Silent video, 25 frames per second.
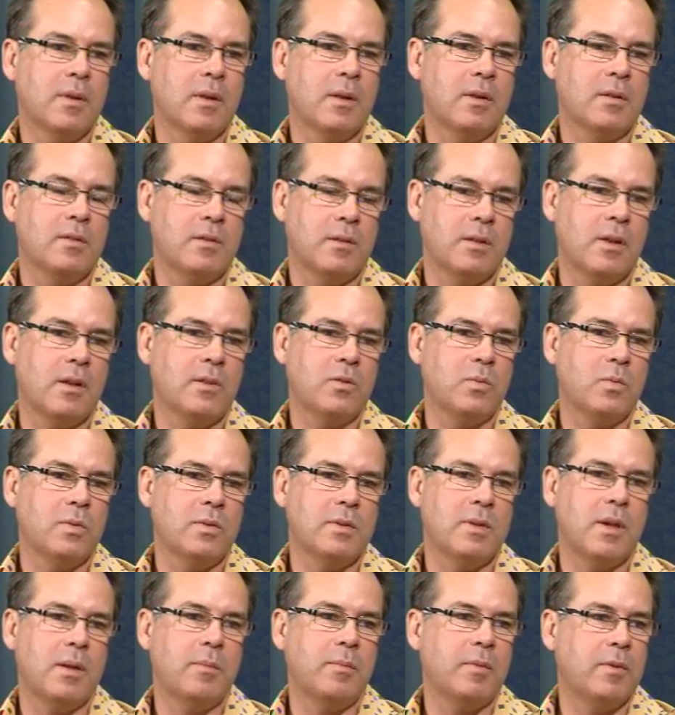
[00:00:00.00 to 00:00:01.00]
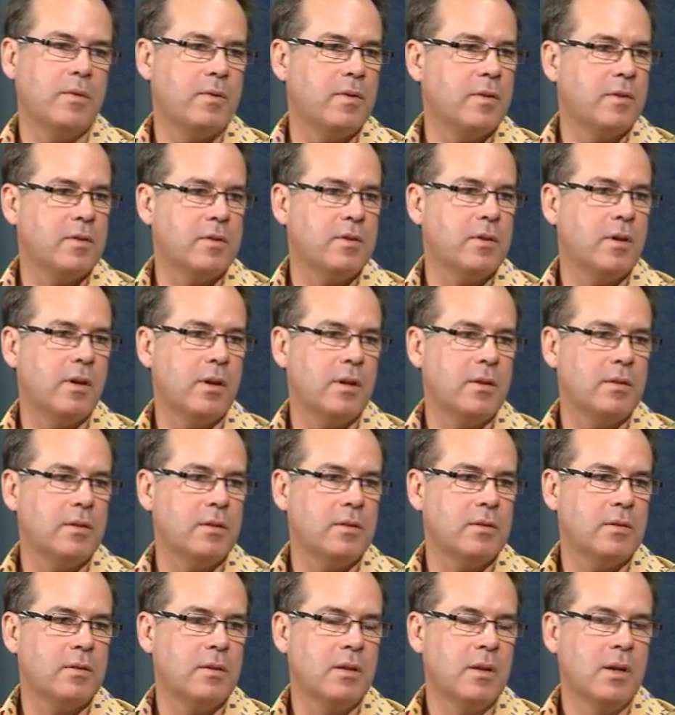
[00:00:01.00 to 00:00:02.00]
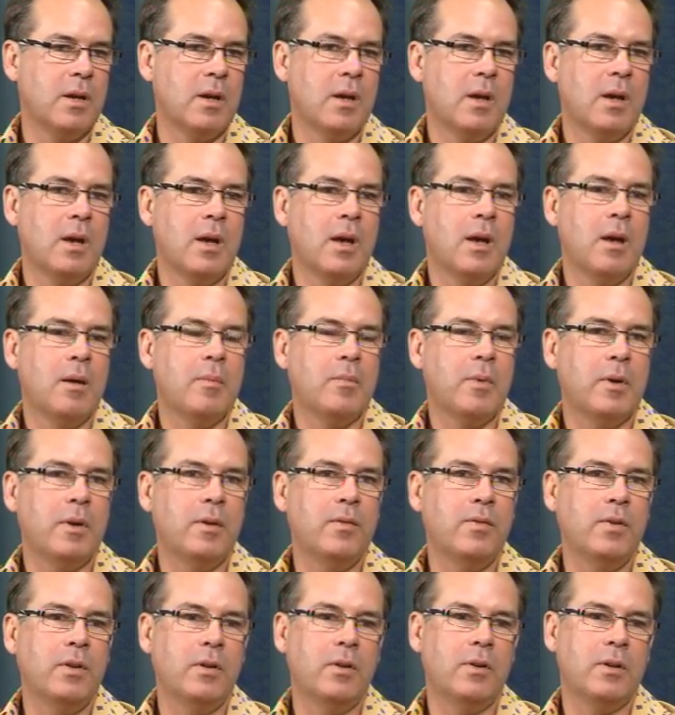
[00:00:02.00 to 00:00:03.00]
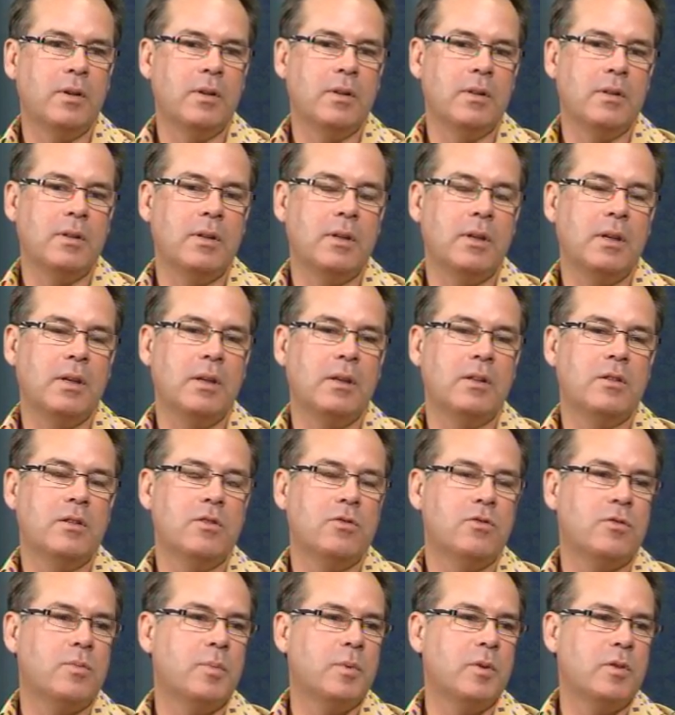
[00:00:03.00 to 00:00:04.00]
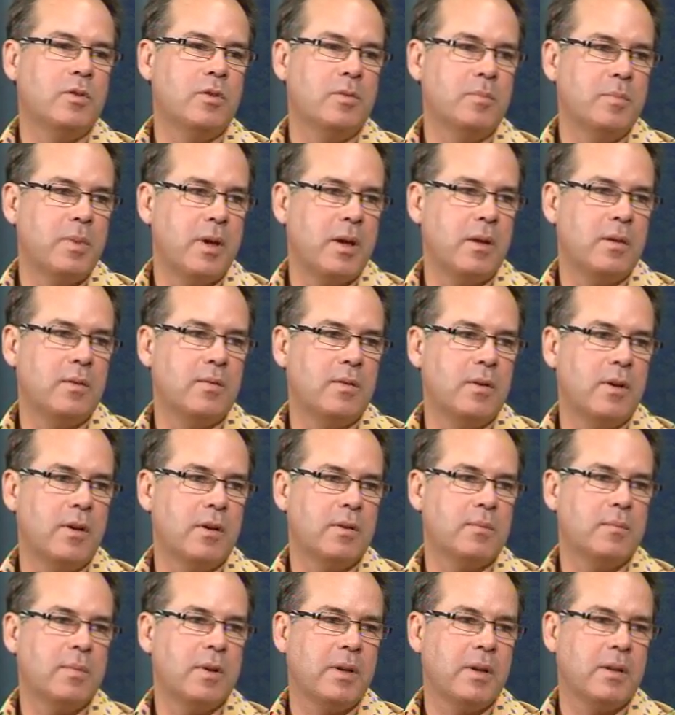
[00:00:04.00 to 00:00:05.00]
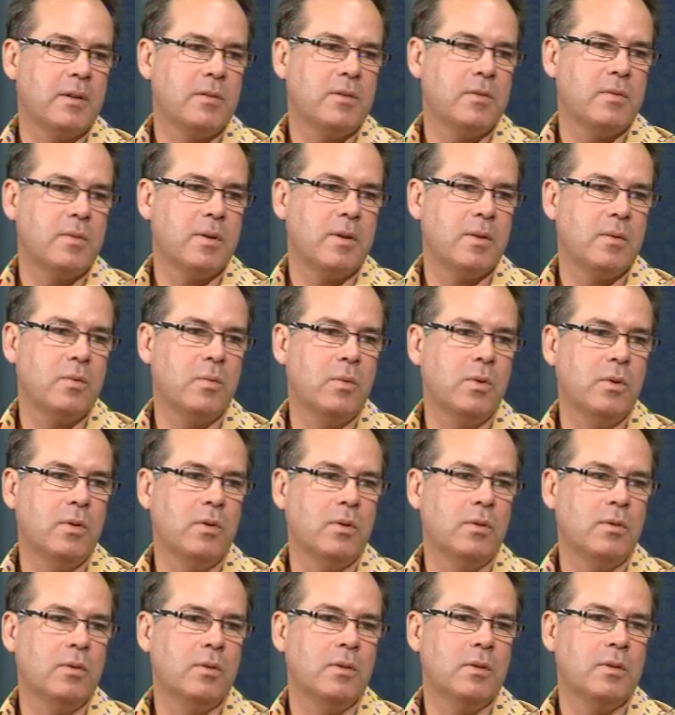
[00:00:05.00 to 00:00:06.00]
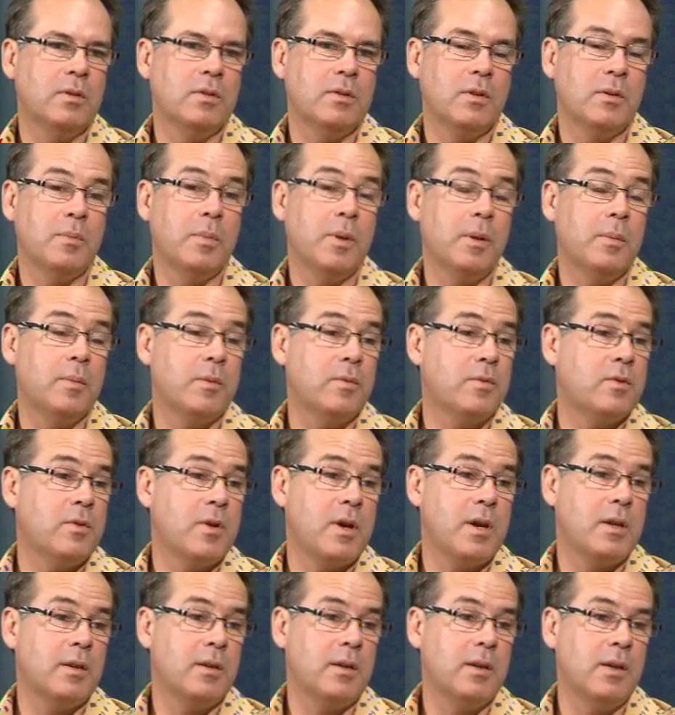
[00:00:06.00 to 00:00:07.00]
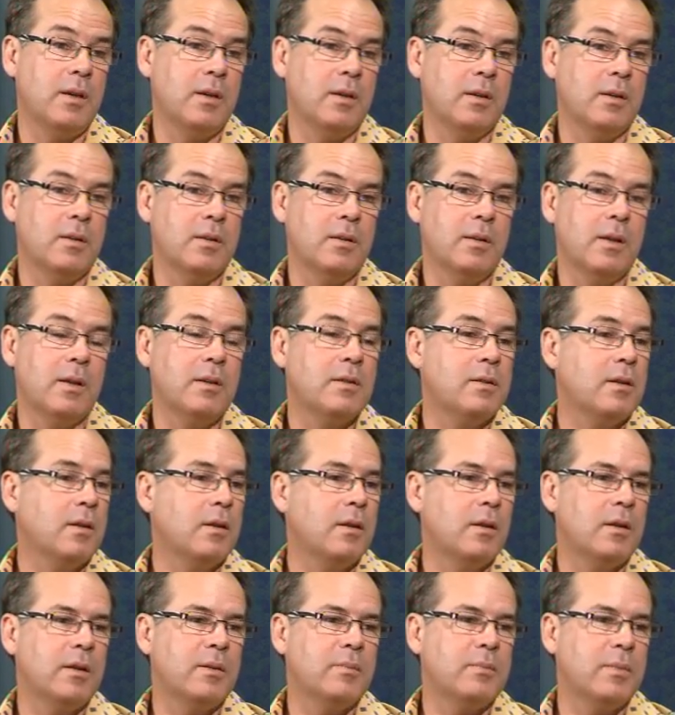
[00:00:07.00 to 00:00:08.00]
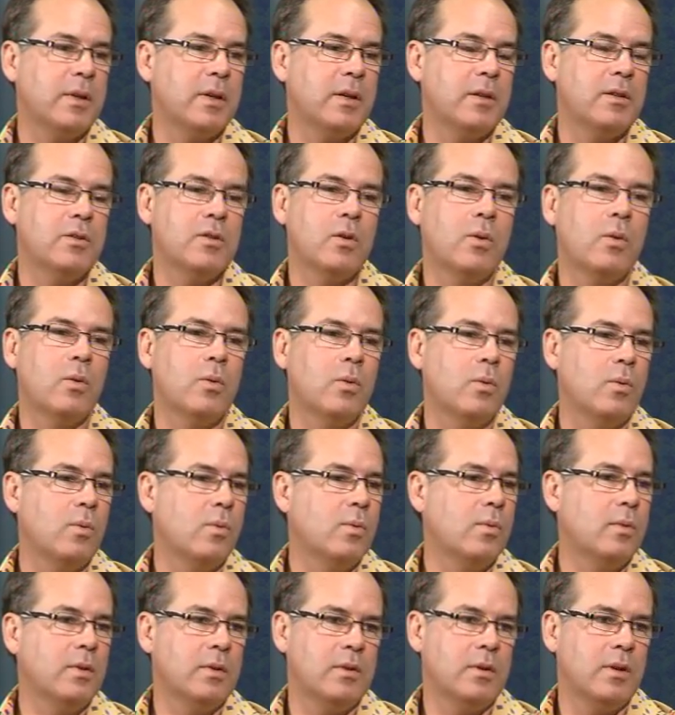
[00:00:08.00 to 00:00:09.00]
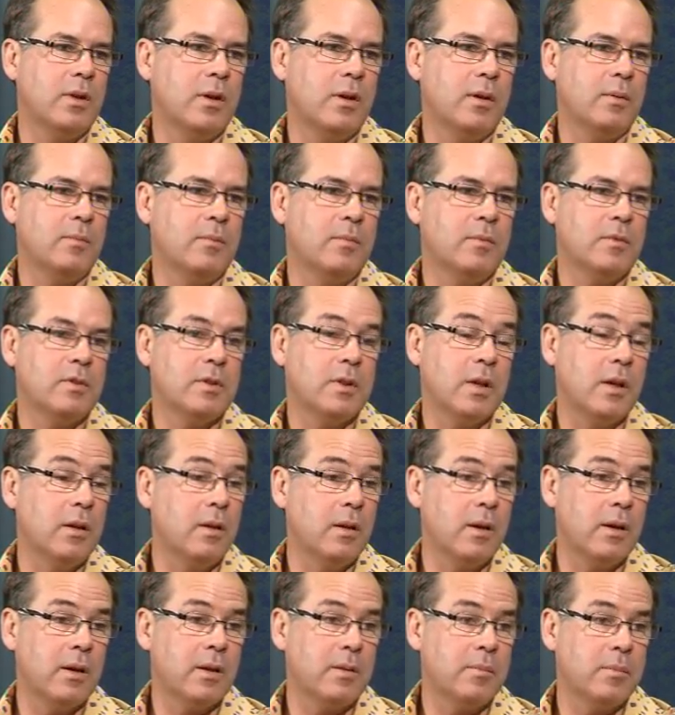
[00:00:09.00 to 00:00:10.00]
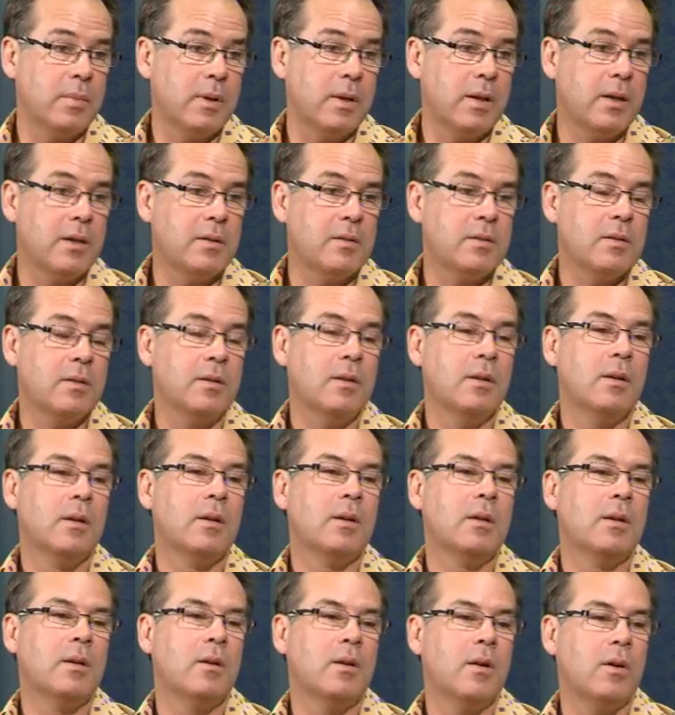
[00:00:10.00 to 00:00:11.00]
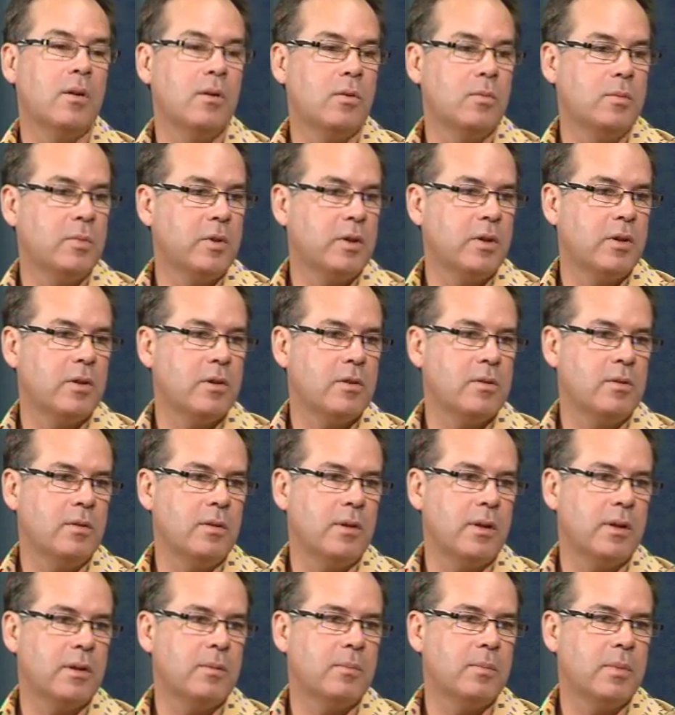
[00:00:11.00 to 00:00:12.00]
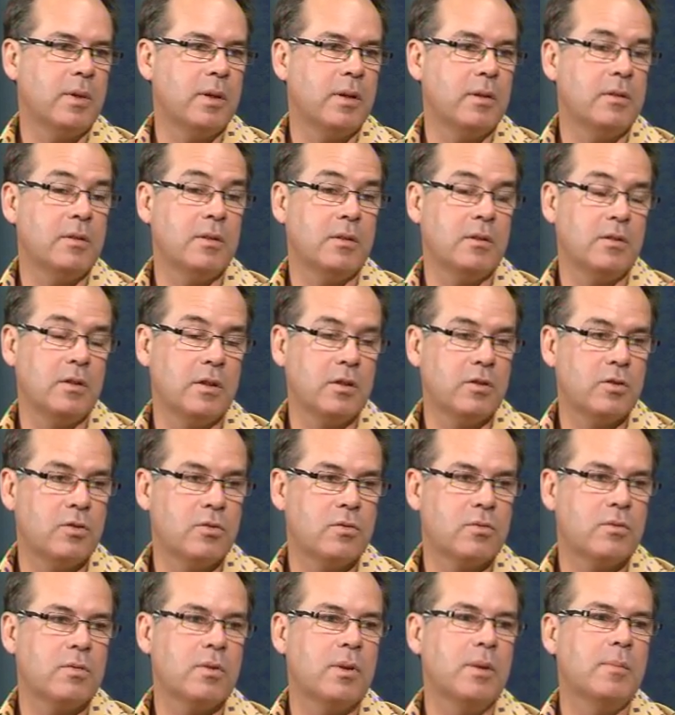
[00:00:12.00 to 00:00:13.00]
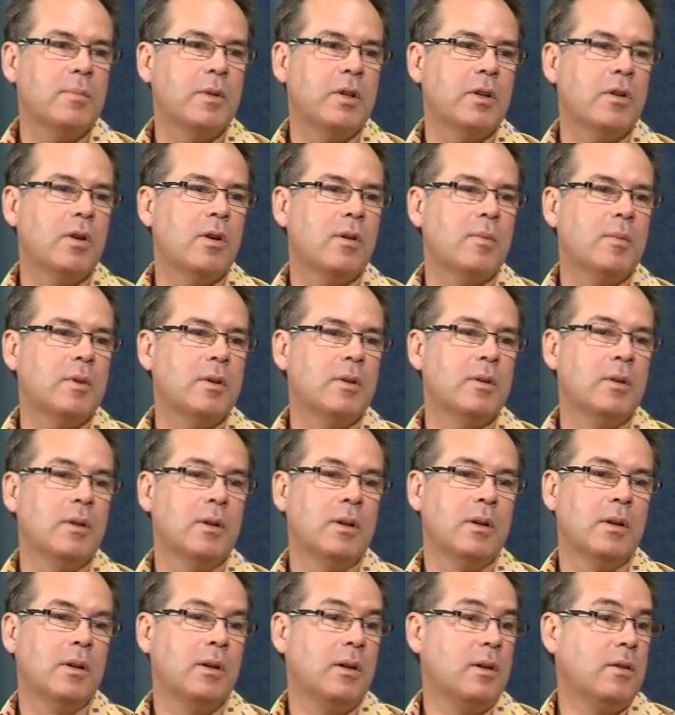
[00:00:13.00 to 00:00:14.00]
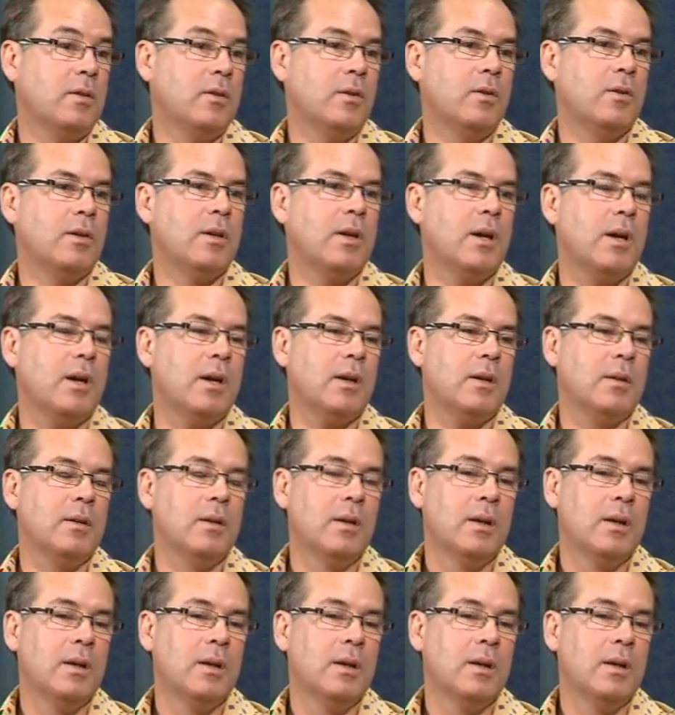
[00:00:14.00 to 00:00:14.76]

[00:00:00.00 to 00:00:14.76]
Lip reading: So that's what's happening for the scientists. But if you look at the distribution pattern of lichen planus around the world, so people who've trained in England, they see lichen planus all the time. Skin lichen planus, oral mucosal lichen planus is extremely common in the UK.